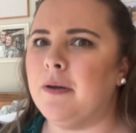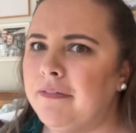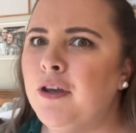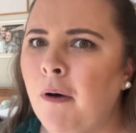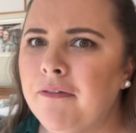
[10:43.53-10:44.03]
if
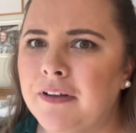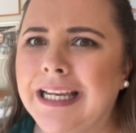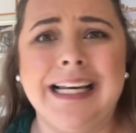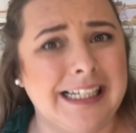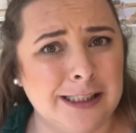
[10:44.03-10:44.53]
you are
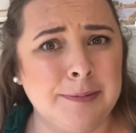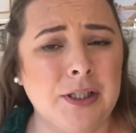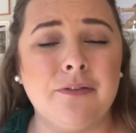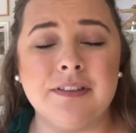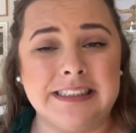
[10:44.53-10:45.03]
feeling a little bit
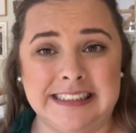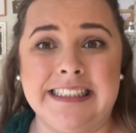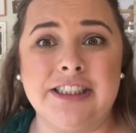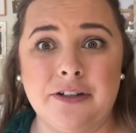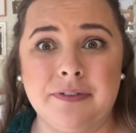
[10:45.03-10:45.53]
of
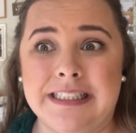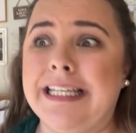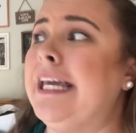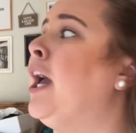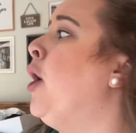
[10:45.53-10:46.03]
decision
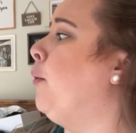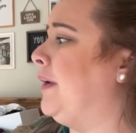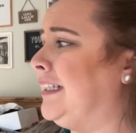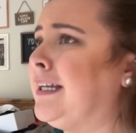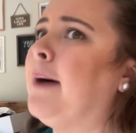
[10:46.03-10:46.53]
fatigue when
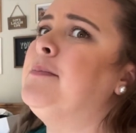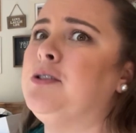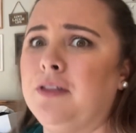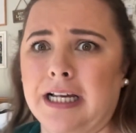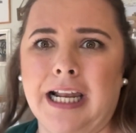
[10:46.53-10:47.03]
it comes
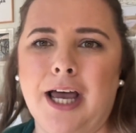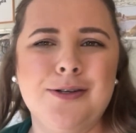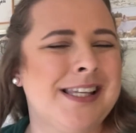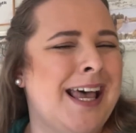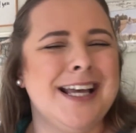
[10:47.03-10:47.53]
to the
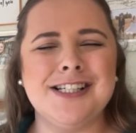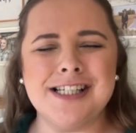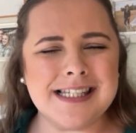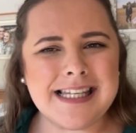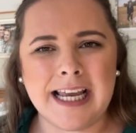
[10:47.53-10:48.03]
clothes,
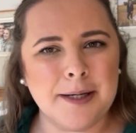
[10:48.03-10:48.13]
just take a